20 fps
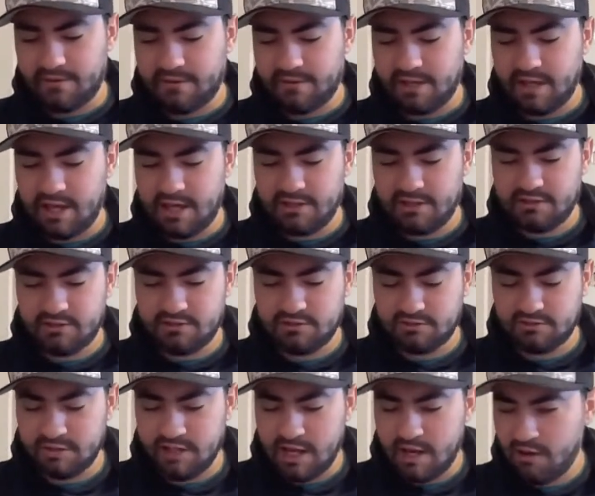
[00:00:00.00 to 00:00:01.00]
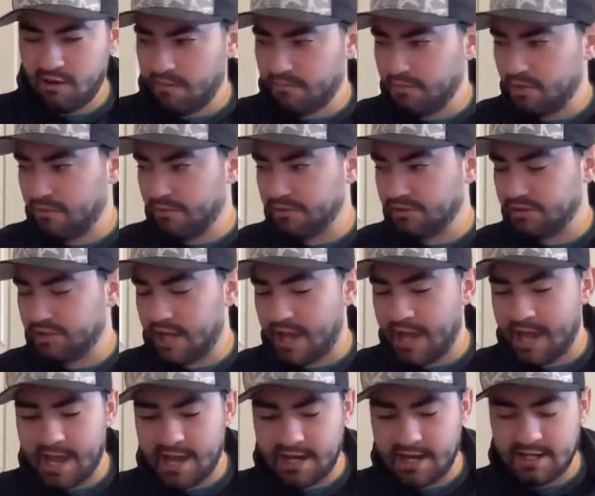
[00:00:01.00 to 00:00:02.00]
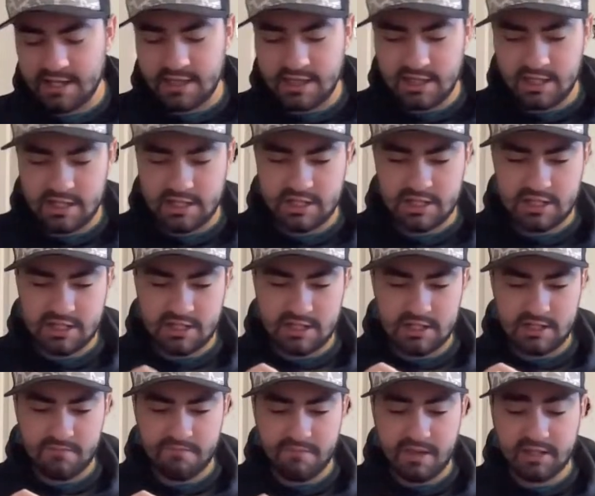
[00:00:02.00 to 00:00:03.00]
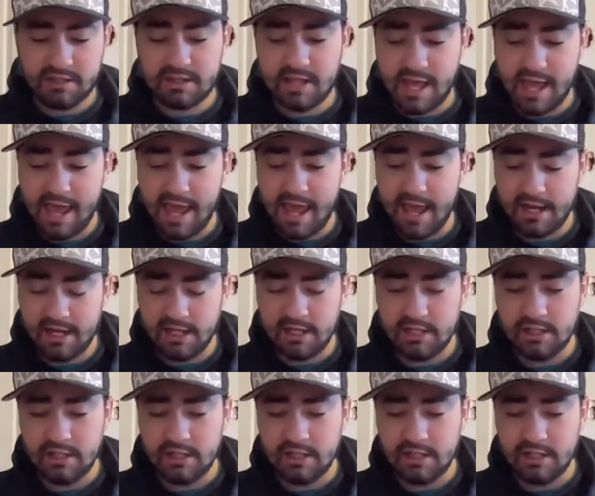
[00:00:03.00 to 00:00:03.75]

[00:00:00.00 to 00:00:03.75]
Okay, so now I'm going to make the head.